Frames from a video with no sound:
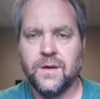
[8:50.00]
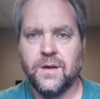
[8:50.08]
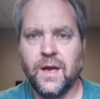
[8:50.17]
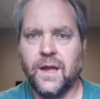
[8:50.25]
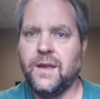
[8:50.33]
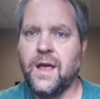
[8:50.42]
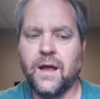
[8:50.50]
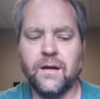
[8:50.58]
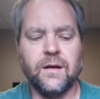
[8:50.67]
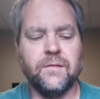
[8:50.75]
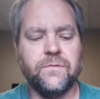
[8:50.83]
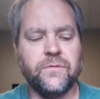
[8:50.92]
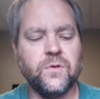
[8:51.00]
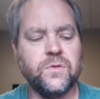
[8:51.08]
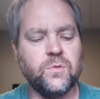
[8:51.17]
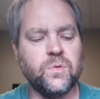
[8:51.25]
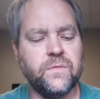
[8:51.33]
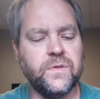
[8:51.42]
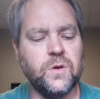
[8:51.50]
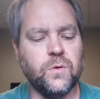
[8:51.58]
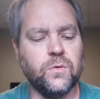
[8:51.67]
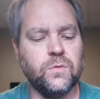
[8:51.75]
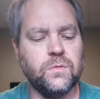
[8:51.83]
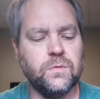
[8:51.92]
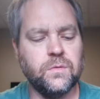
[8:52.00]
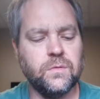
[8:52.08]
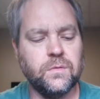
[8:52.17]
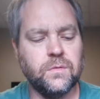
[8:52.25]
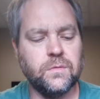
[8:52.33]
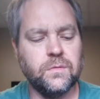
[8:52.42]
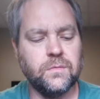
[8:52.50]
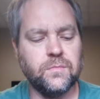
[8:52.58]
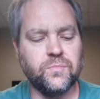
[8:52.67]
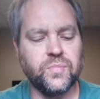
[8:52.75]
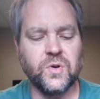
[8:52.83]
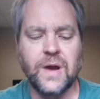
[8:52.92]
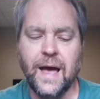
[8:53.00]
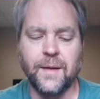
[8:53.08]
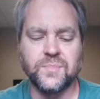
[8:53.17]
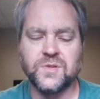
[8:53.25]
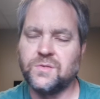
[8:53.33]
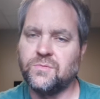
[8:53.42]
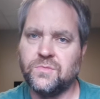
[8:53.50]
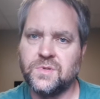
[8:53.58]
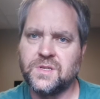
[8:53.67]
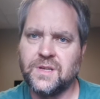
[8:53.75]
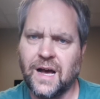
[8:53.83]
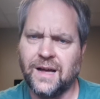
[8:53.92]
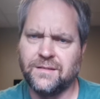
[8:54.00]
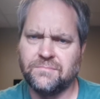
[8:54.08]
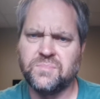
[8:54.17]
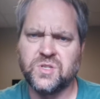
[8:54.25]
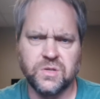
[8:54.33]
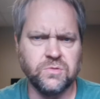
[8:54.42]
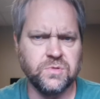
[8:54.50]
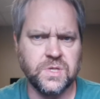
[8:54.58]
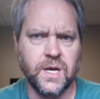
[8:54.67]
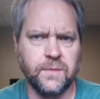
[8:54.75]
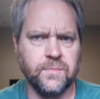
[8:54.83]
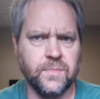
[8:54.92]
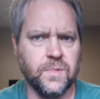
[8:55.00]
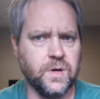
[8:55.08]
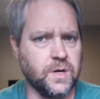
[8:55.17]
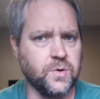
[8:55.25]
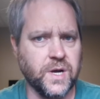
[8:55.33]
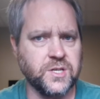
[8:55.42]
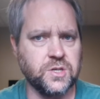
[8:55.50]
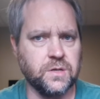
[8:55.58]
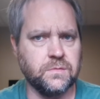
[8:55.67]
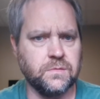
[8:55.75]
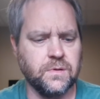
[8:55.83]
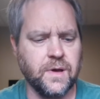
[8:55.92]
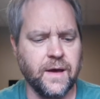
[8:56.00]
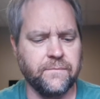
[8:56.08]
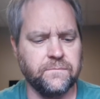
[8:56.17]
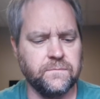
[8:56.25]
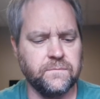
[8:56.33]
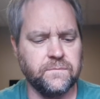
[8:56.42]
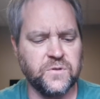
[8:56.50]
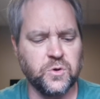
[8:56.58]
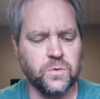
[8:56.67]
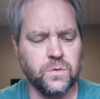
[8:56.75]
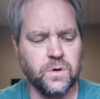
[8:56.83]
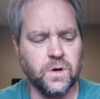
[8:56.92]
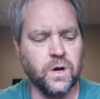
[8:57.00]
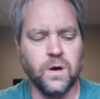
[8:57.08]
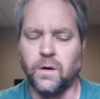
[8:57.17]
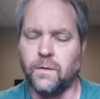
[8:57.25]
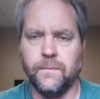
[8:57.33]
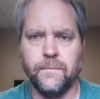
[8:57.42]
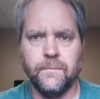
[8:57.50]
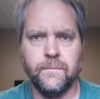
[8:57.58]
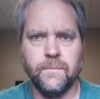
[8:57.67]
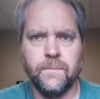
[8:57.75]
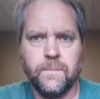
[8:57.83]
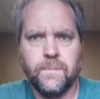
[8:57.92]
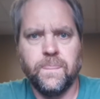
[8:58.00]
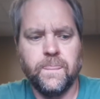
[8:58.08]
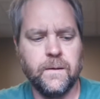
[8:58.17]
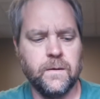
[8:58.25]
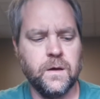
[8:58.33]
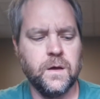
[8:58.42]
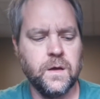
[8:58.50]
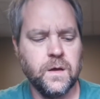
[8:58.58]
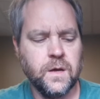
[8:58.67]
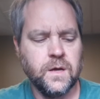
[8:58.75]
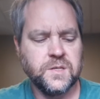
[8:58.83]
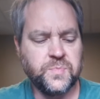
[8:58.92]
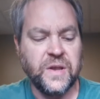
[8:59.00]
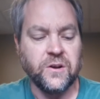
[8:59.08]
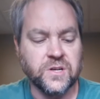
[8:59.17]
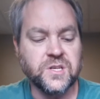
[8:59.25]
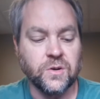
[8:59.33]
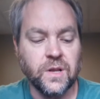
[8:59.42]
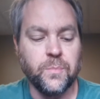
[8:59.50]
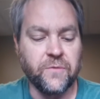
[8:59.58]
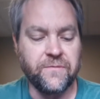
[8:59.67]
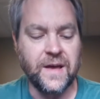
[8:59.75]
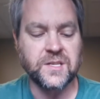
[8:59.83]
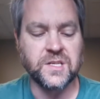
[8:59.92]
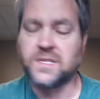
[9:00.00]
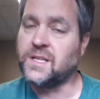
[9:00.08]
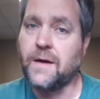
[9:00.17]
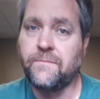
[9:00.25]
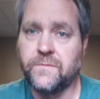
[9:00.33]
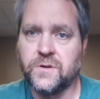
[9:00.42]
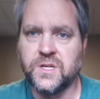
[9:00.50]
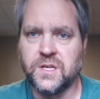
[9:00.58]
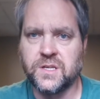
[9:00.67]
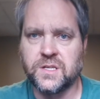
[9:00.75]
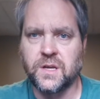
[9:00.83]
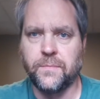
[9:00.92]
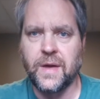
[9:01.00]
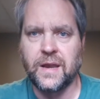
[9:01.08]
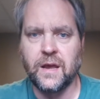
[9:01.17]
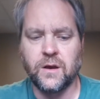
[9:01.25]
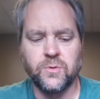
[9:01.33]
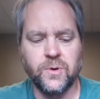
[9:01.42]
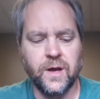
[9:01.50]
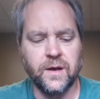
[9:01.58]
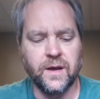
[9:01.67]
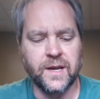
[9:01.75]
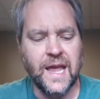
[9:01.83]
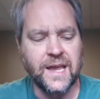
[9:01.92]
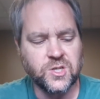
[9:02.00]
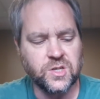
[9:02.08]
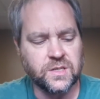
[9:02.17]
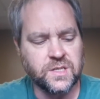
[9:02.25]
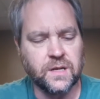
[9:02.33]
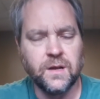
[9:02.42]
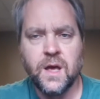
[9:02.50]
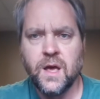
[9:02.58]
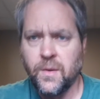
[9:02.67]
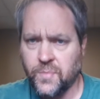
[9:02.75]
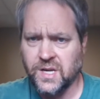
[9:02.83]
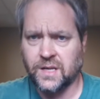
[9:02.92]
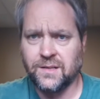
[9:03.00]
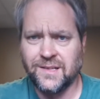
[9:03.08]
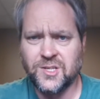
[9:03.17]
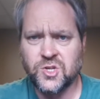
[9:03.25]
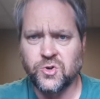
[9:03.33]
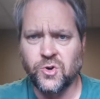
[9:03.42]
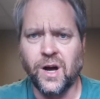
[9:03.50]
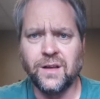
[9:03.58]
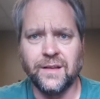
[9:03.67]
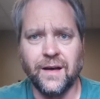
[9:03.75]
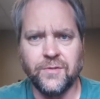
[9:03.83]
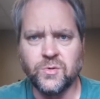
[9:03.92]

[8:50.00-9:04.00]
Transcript: And yet, on further review, perhaps it was not so dumb a question after all. As Peter had certainly professed his love for Jesus on many occasions, and particularly strong love. It